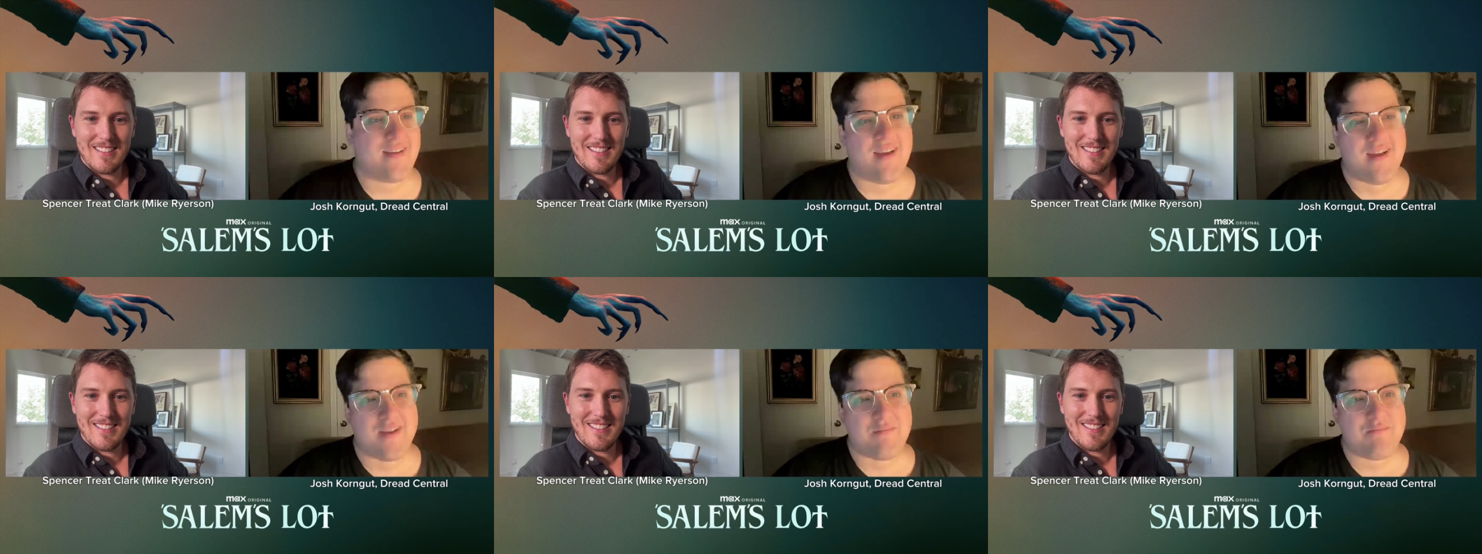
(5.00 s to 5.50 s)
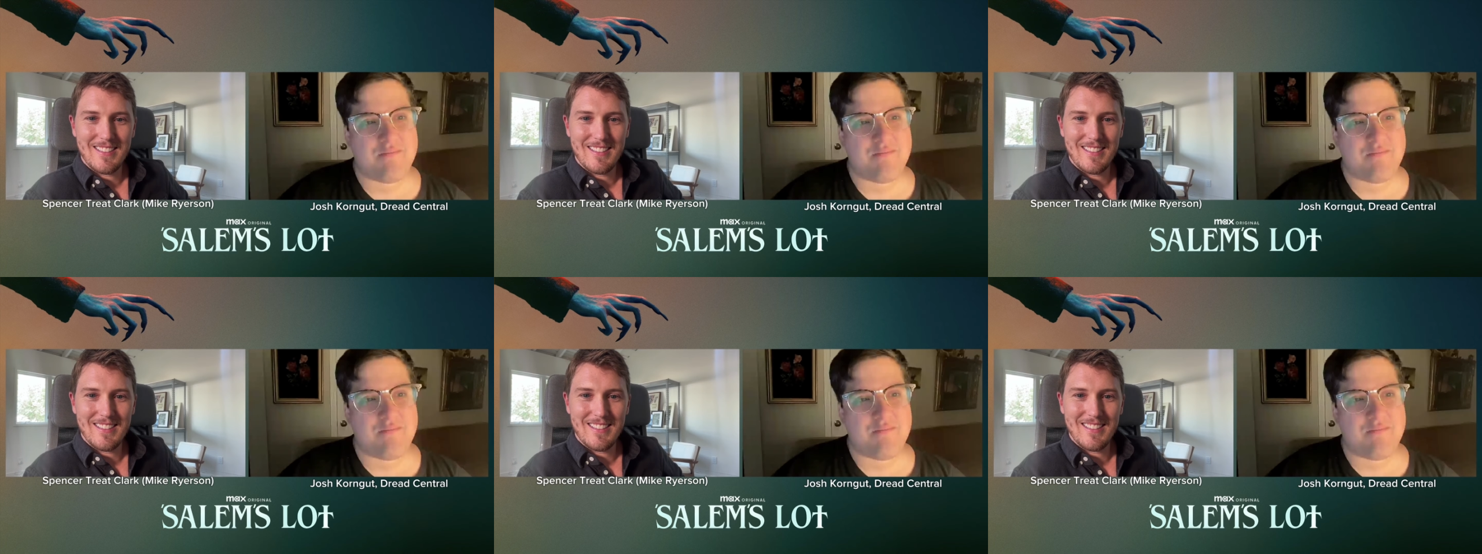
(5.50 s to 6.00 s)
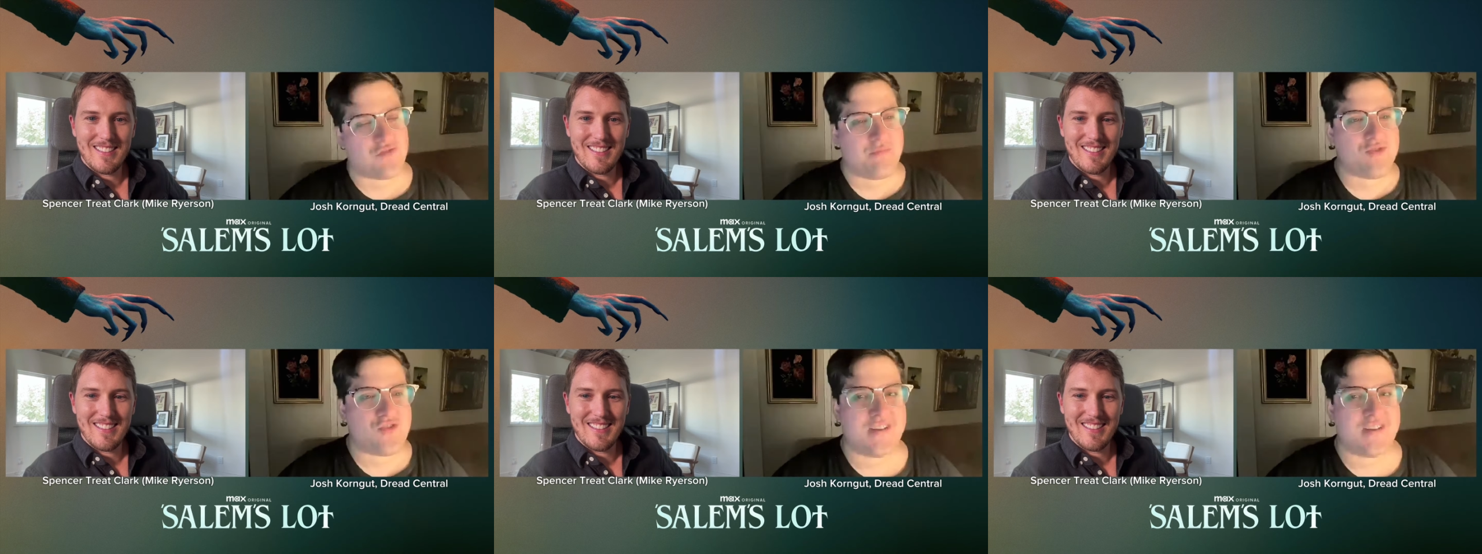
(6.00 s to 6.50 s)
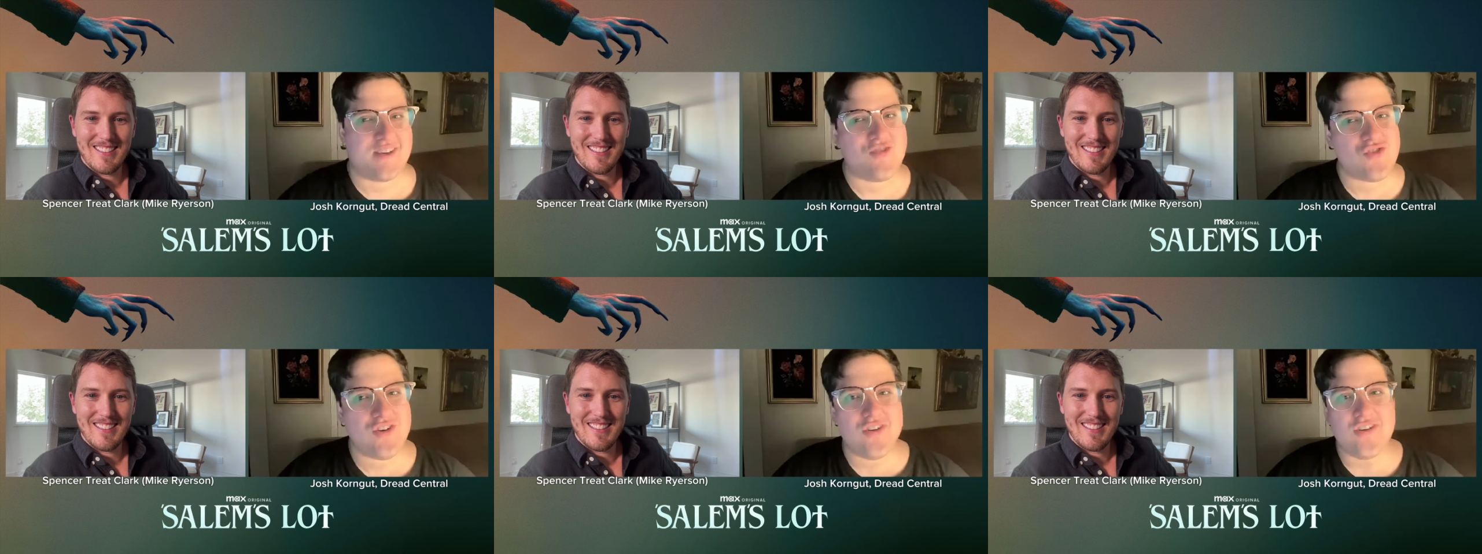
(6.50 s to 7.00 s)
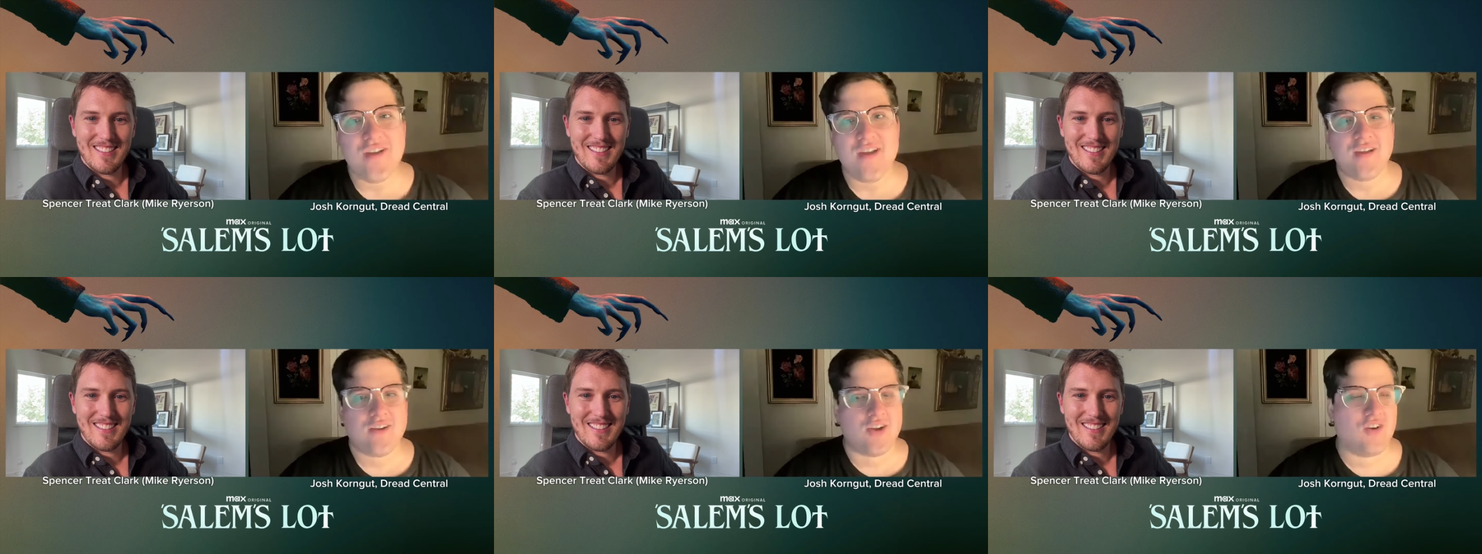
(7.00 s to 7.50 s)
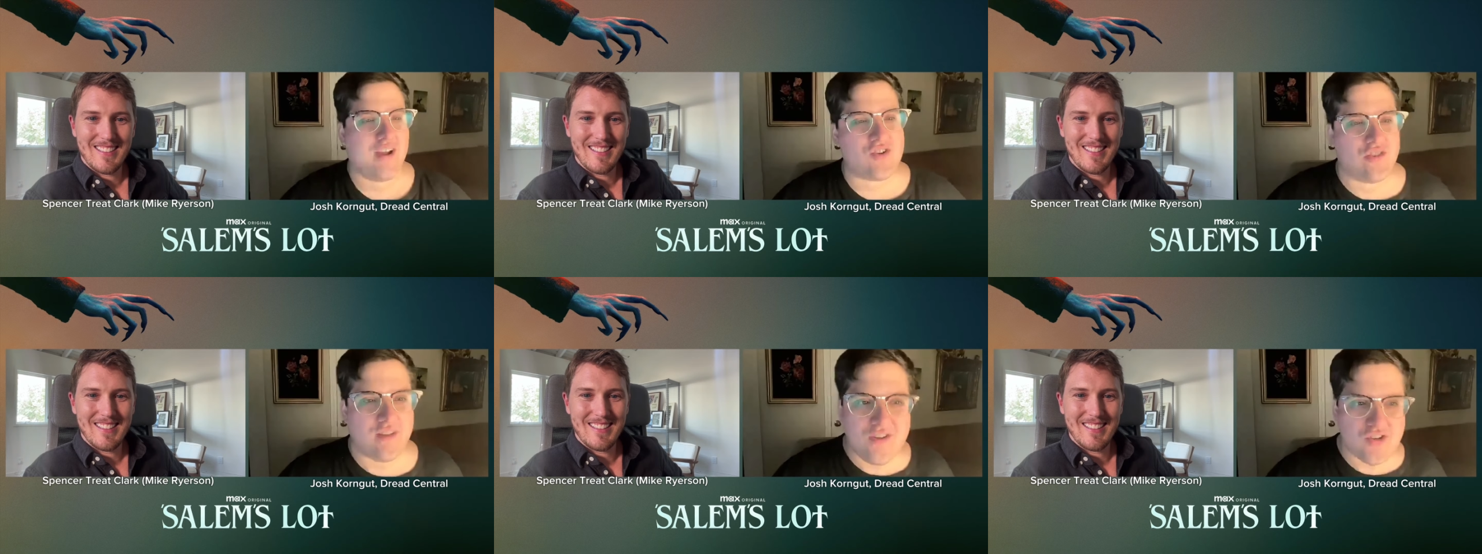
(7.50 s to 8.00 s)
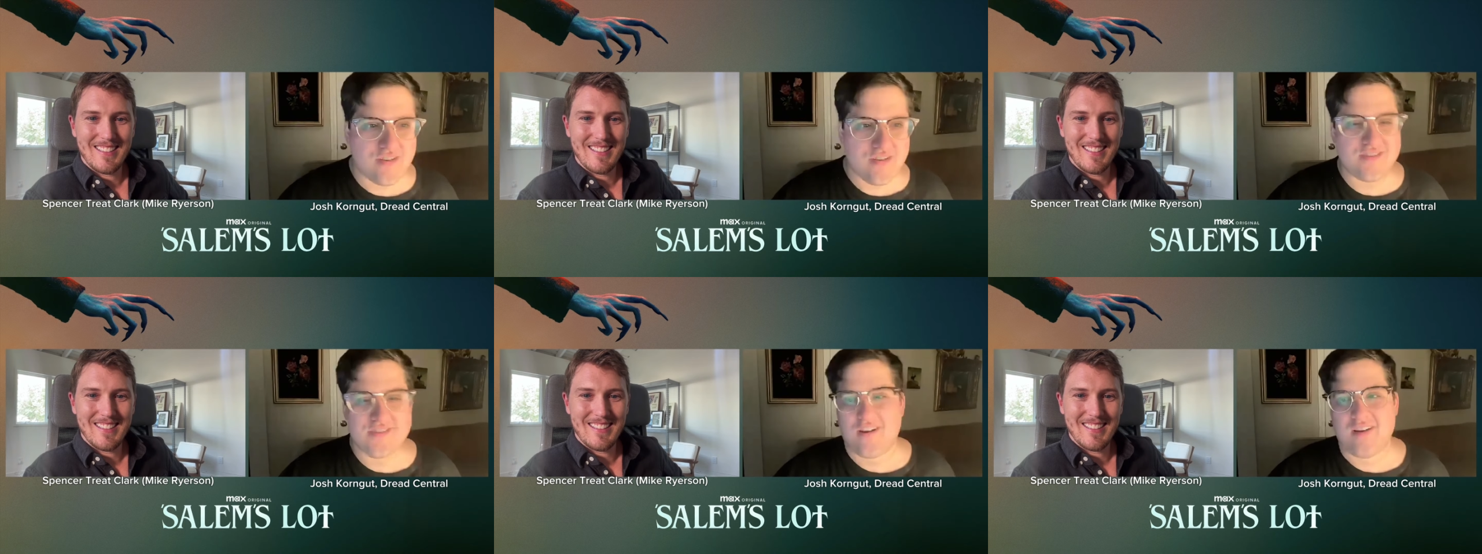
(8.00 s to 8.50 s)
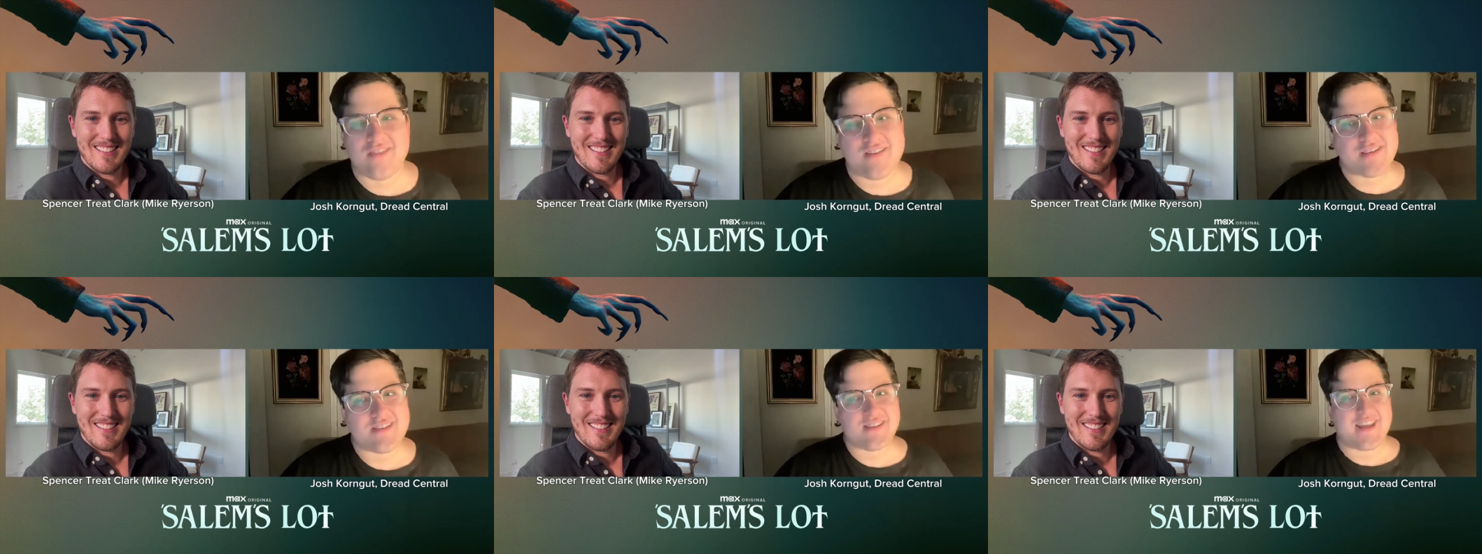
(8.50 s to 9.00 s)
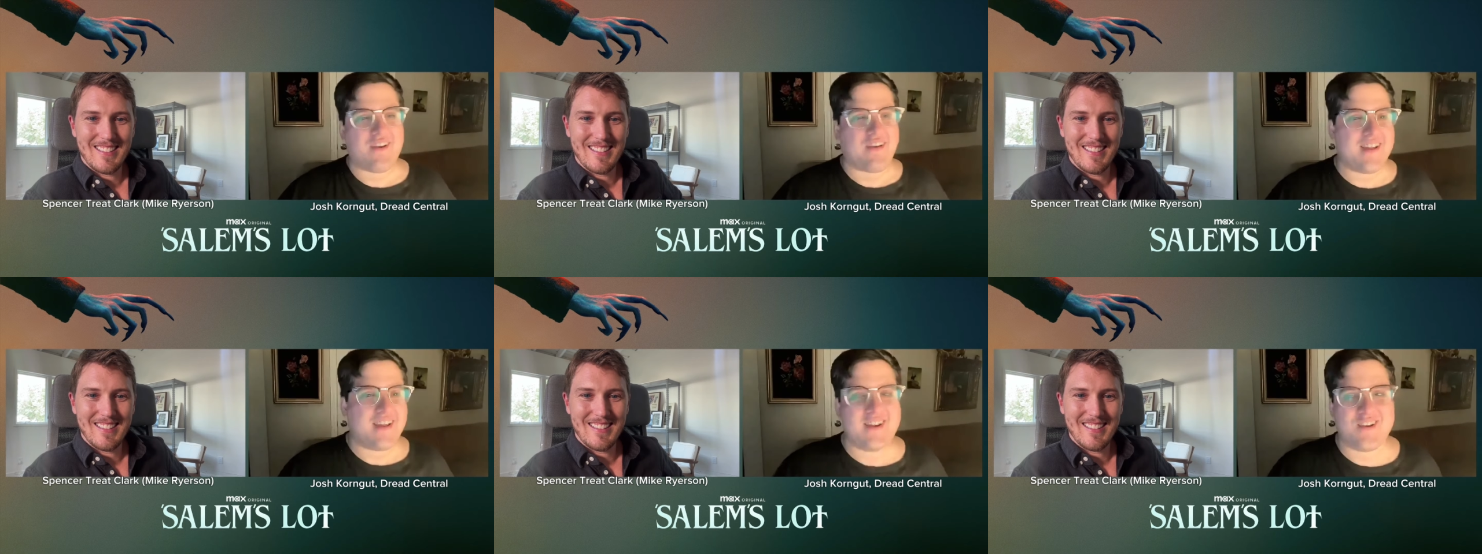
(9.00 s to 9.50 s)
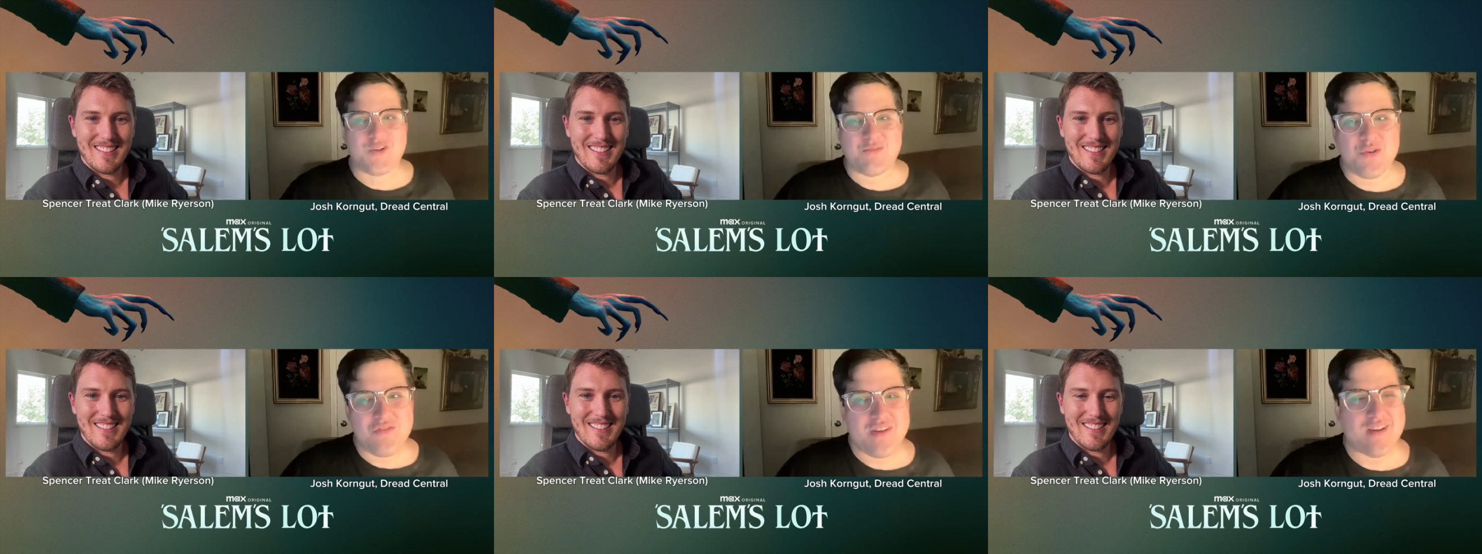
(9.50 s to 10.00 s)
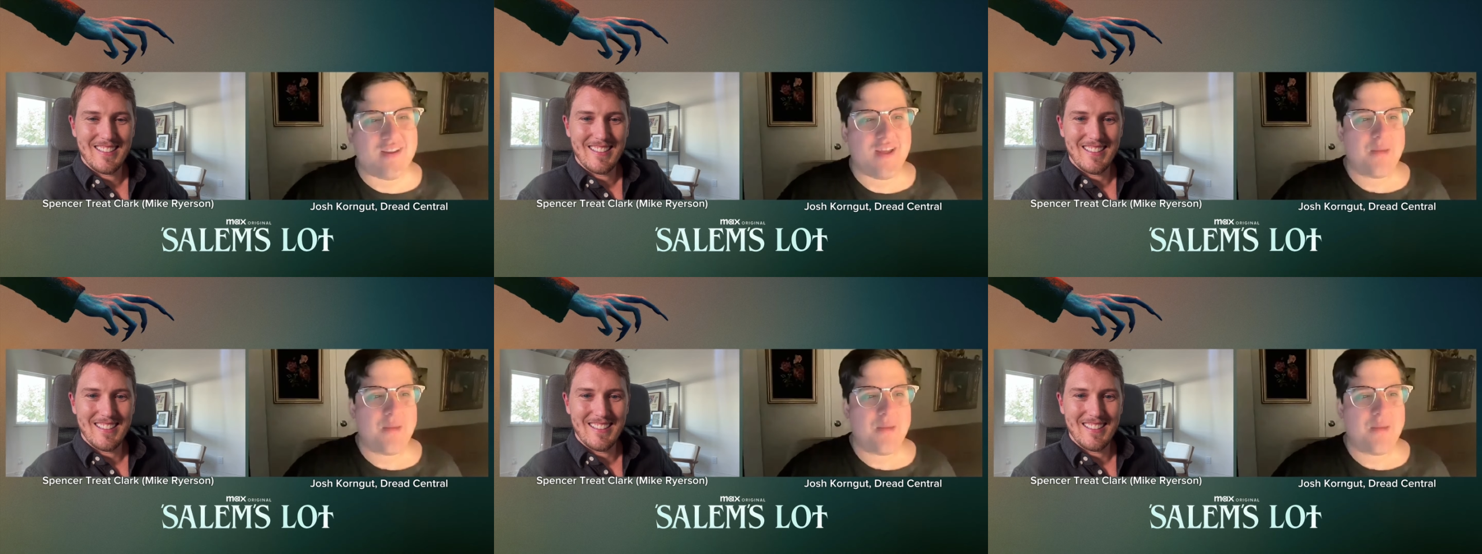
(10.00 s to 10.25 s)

Speaker 1: I'm Josh from Dread Central. Congratulations on this scary new movie.